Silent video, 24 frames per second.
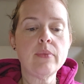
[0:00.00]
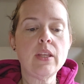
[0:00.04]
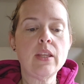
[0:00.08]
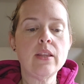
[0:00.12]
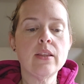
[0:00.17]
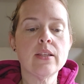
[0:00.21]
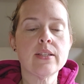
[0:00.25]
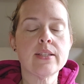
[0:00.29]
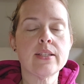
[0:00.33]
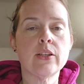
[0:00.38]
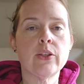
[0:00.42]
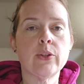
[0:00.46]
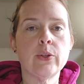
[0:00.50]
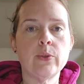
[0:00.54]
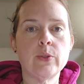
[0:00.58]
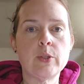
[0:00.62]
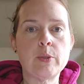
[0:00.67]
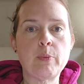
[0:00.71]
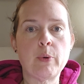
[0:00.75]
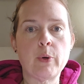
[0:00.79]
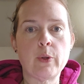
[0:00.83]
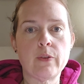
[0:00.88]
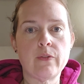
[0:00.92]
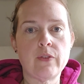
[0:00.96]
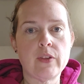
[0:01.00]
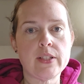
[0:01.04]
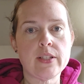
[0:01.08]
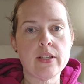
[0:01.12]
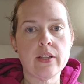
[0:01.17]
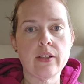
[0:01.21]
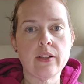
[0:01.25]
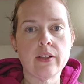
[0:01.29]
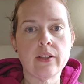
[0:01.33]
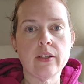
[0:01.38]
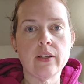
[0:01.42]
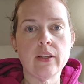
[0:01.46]
This includes both
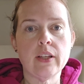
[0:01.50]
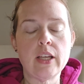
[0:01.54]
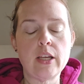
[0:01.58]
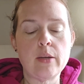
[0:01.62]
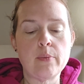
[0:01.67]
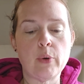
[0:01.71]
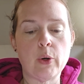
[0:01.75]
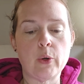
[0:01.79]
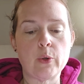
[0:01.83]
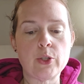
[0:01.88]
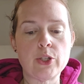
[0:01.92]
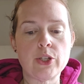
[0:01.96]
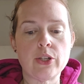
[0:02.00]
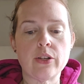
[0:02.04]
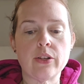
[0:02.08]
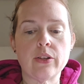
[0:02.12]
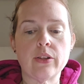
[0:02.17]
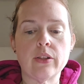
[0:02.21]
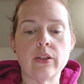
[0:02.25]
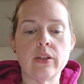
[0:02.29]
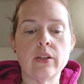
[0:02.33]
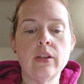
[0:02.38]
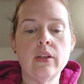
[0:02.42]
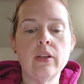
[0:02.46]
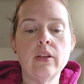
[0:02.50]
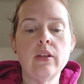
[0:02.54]
physical, emotional,